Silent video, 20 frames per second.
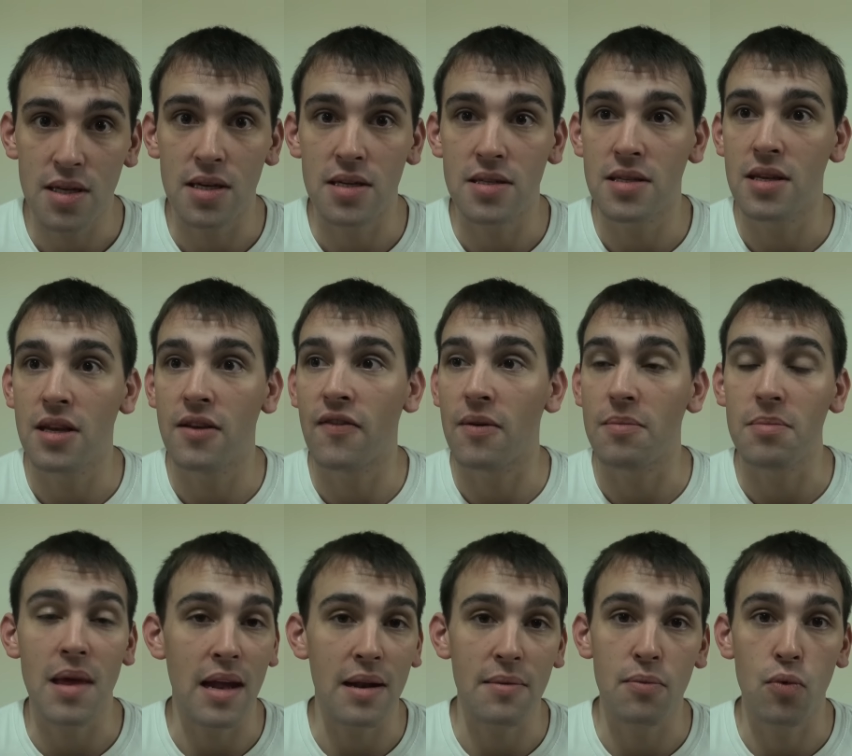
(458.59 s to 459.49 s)
because if
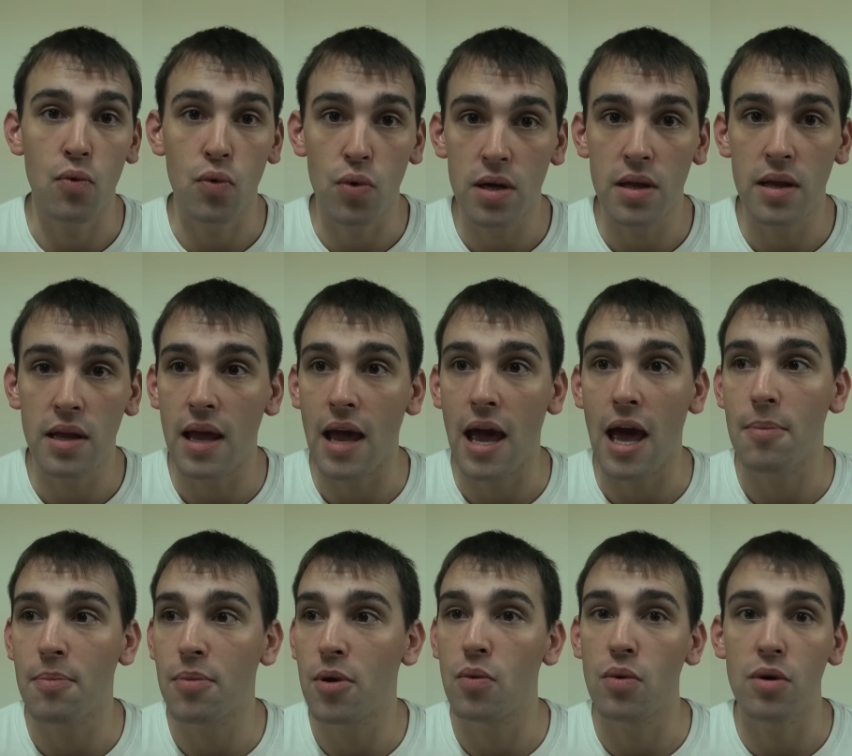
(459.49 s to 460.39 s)
I'm not really
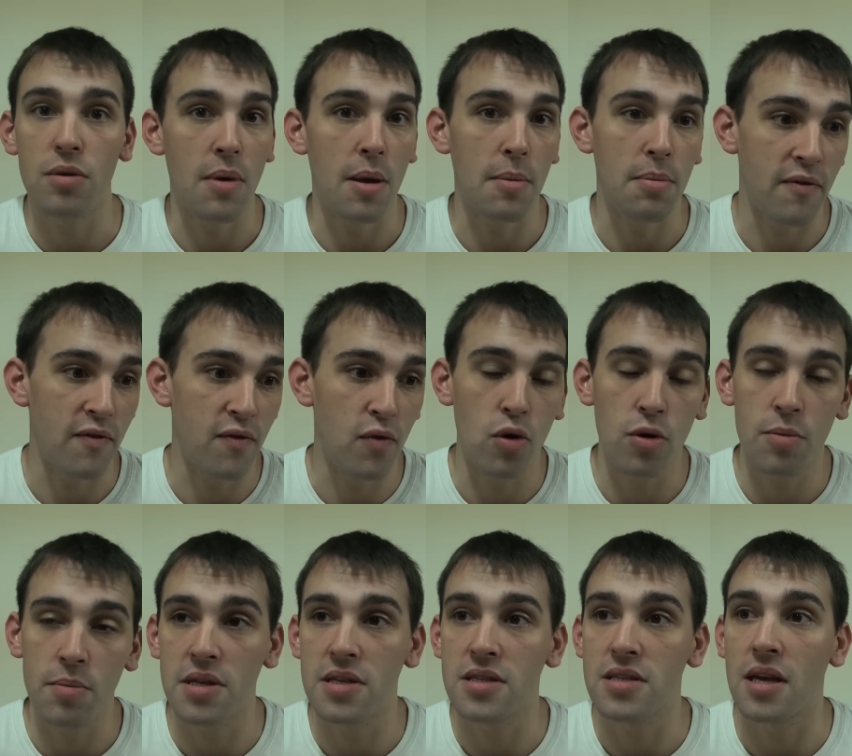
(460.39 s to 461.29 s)
happy with my
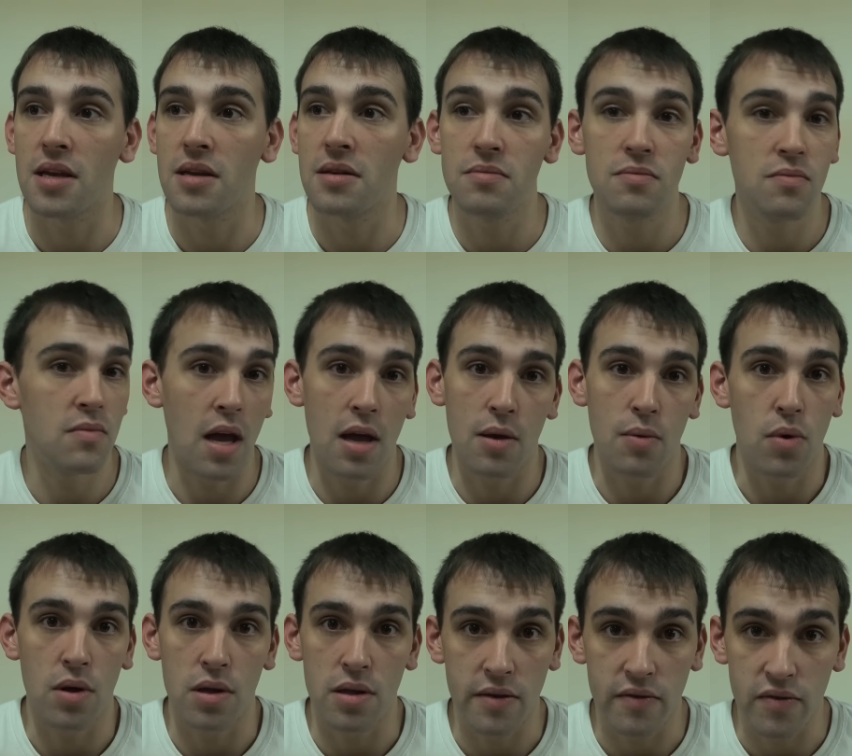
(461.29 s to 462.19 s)
performance, I, I
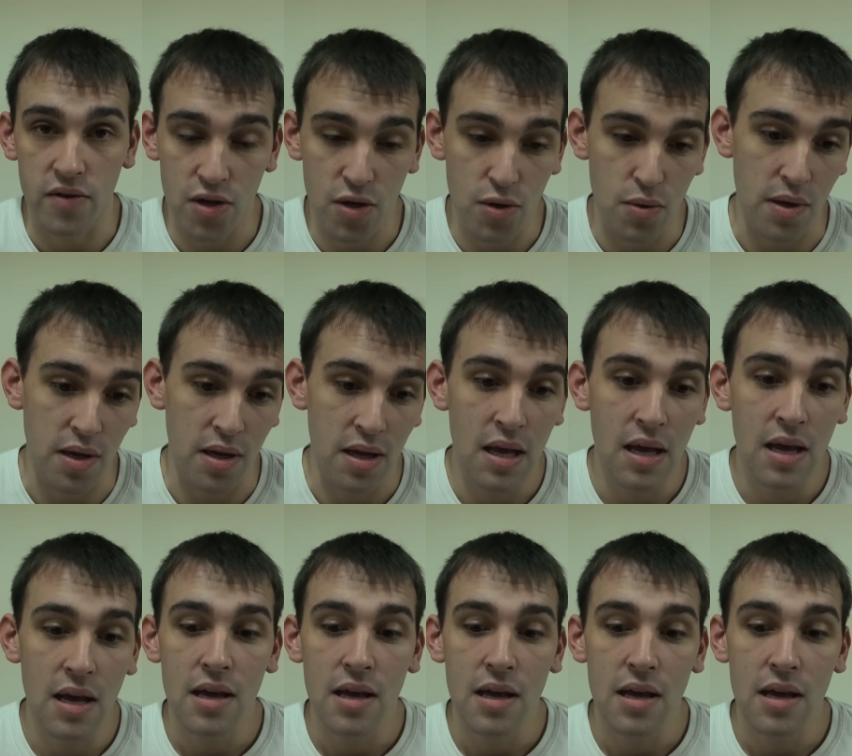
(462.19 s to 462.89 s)
won't even do it.